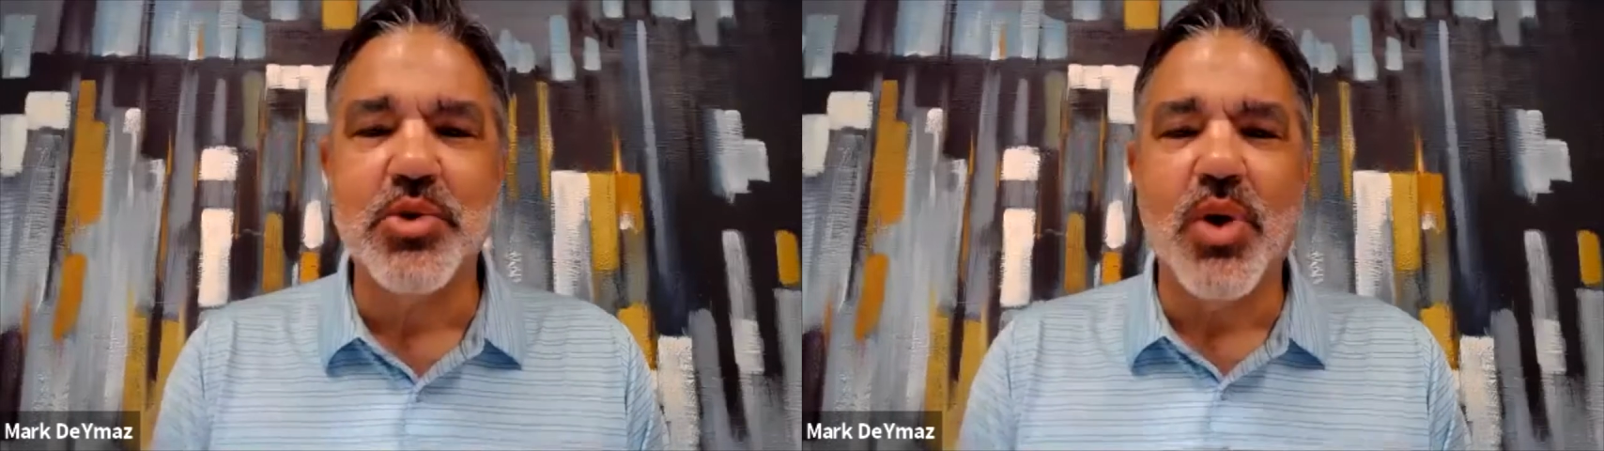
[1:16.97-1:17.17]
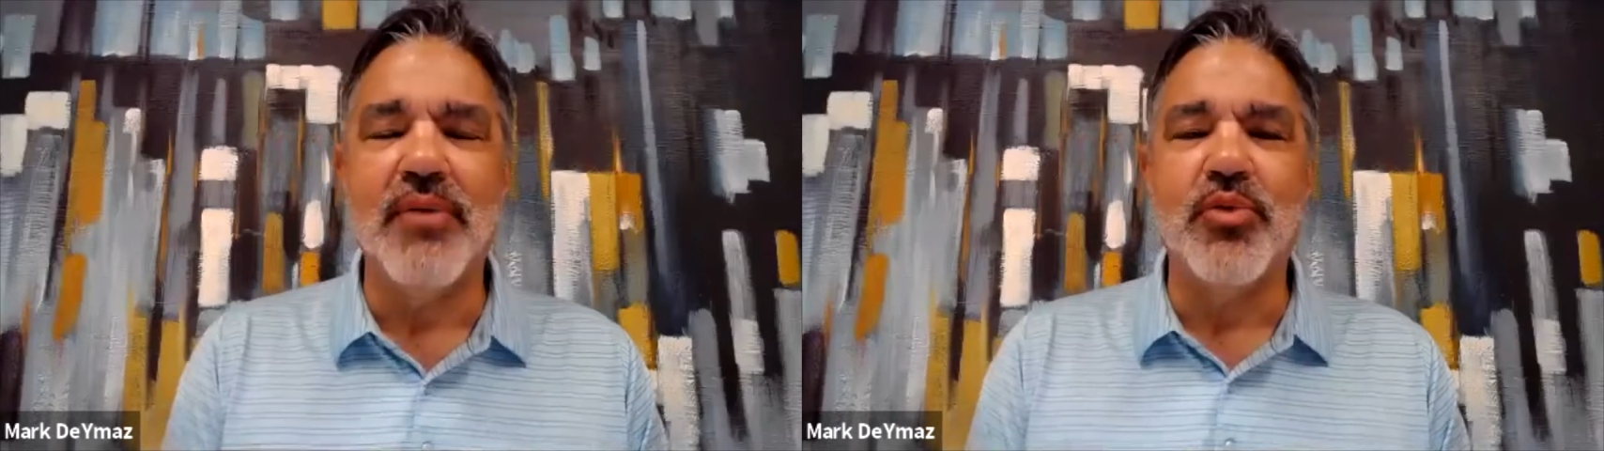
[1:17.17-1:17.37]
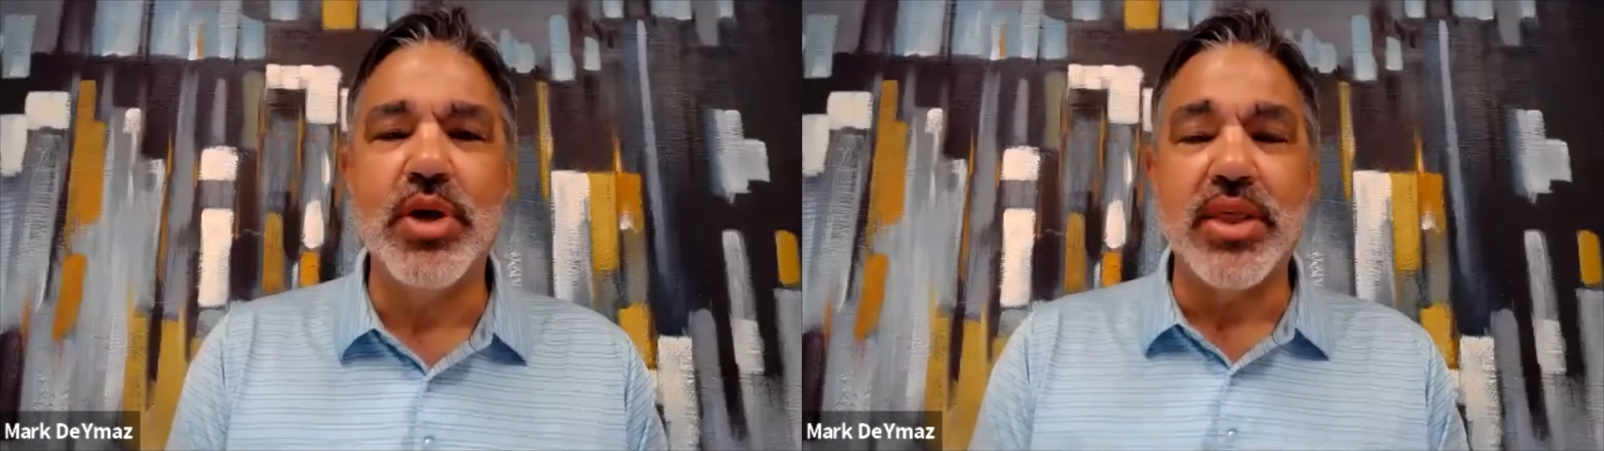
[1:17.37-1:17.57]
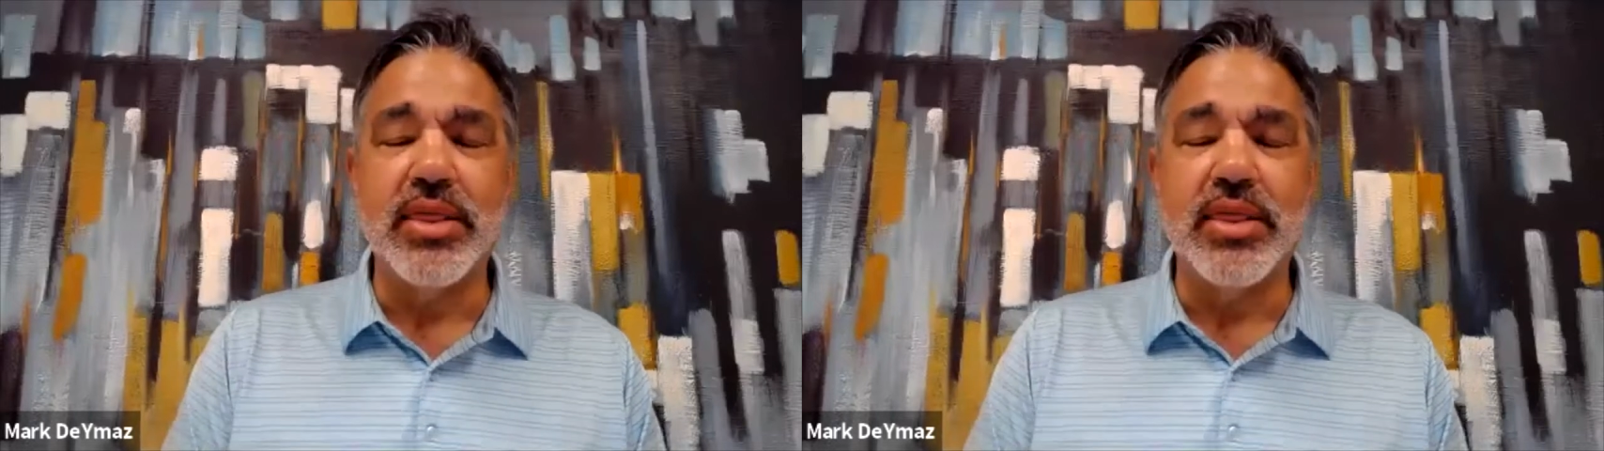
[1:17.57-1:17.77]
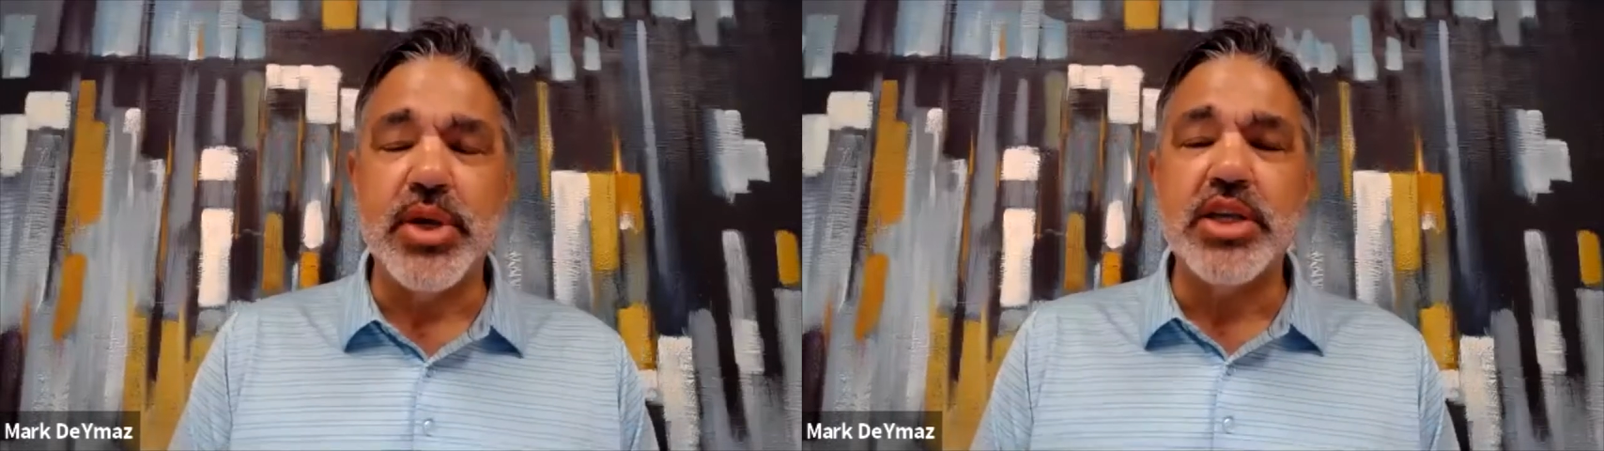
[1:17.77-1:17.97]
off with in
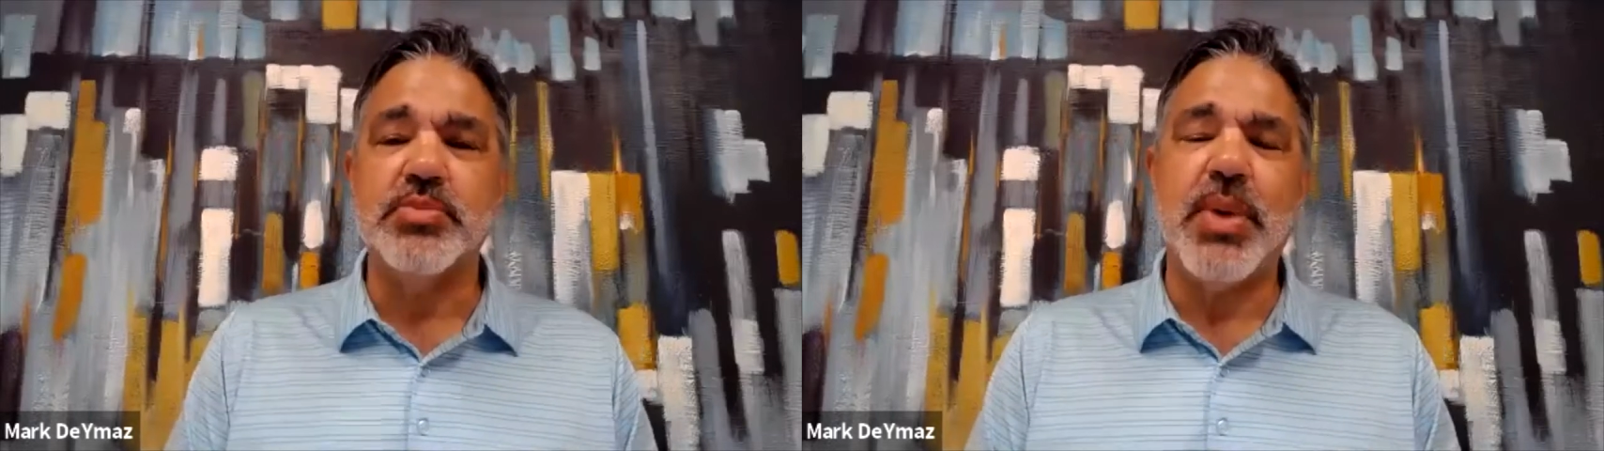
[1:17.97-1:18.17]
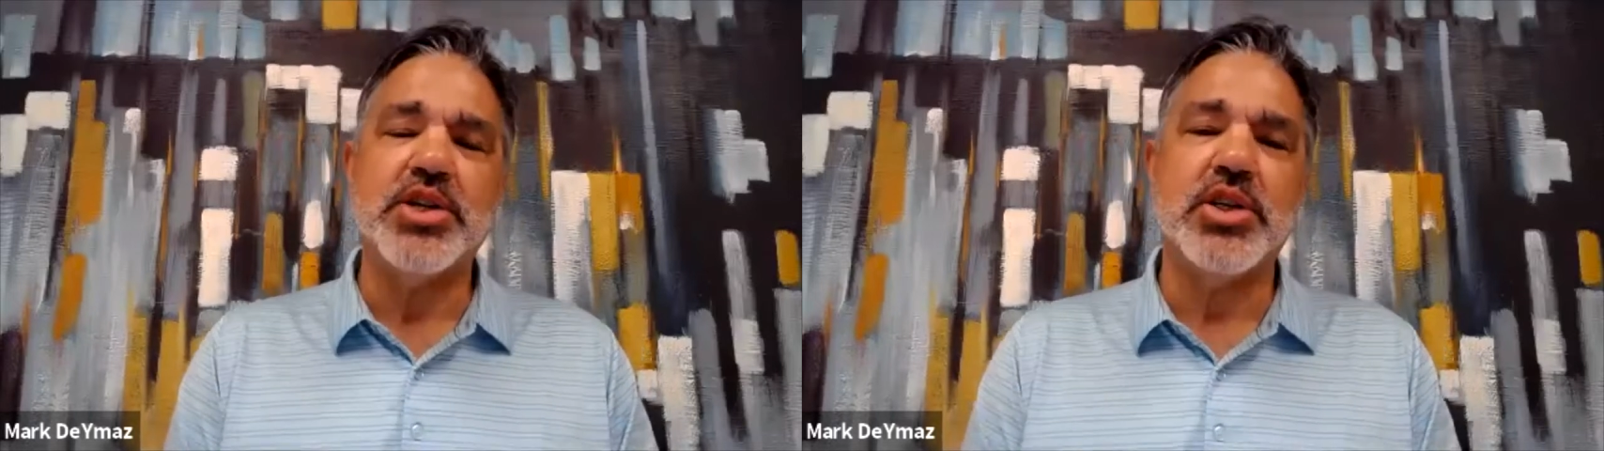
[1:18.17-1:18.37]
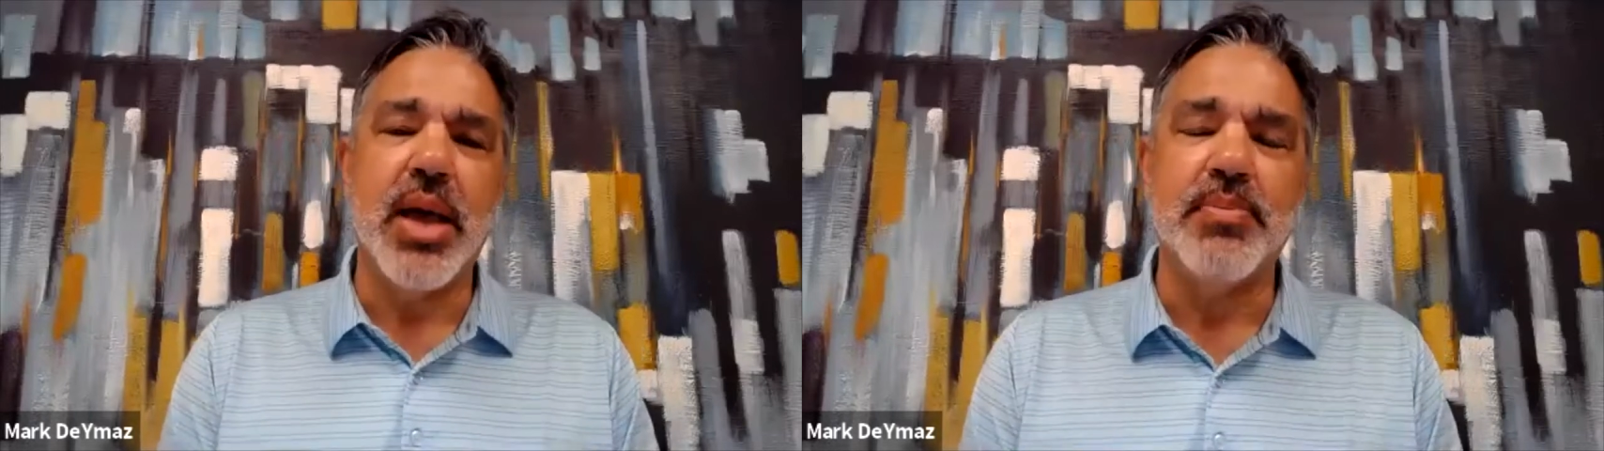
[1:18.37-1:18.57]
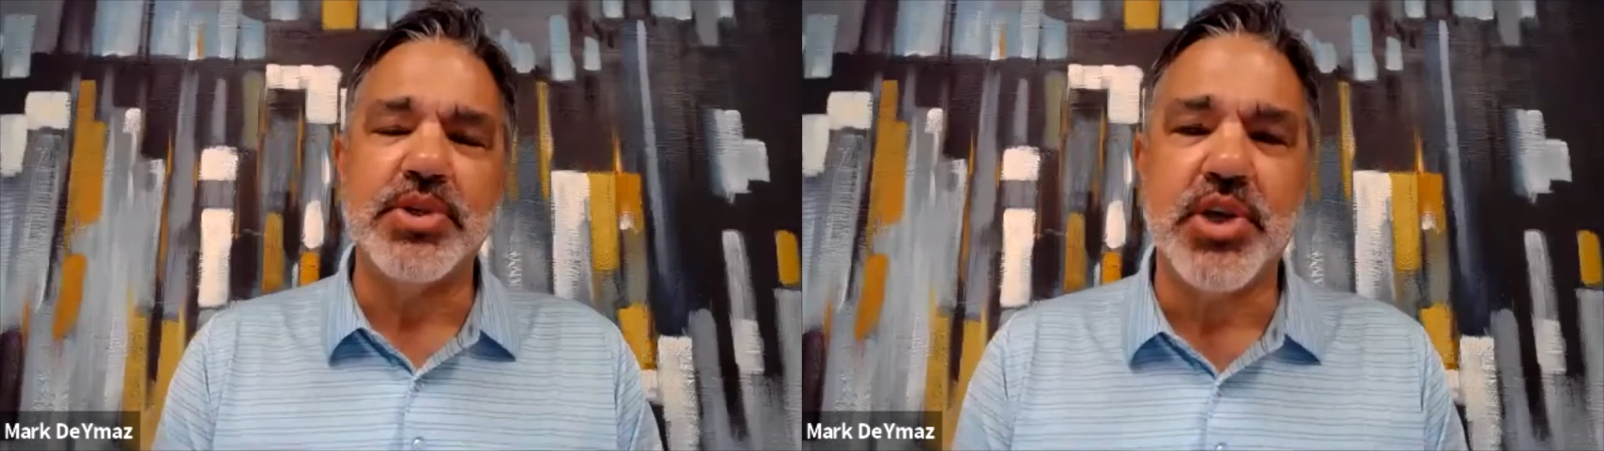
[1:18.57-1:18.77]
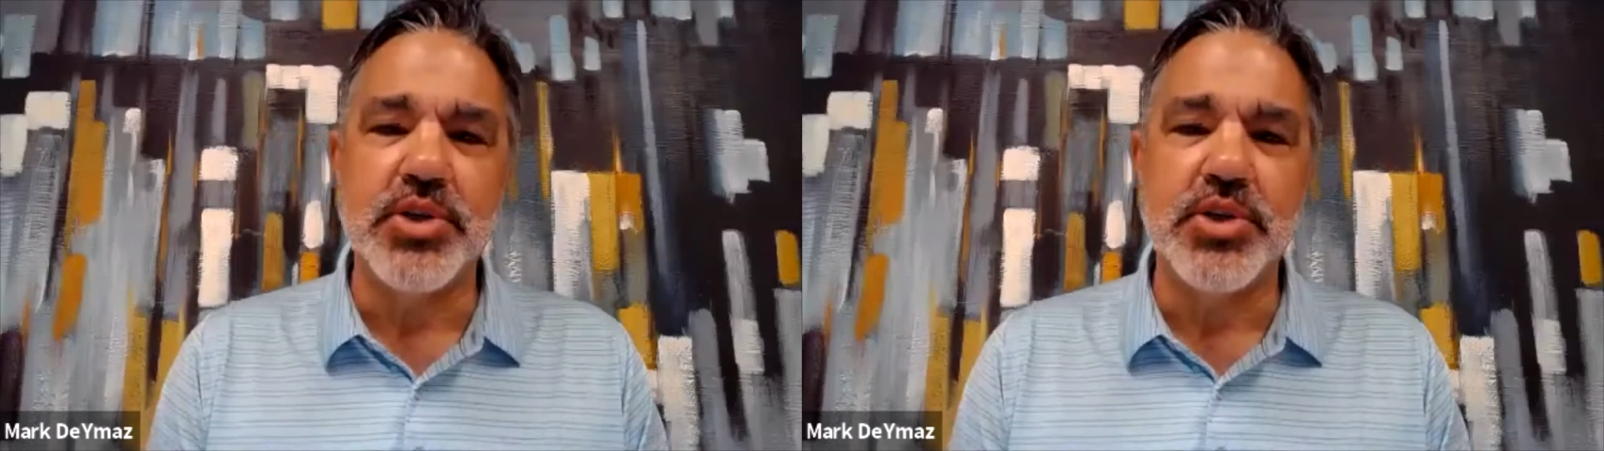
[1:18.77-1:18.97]
3 special episodes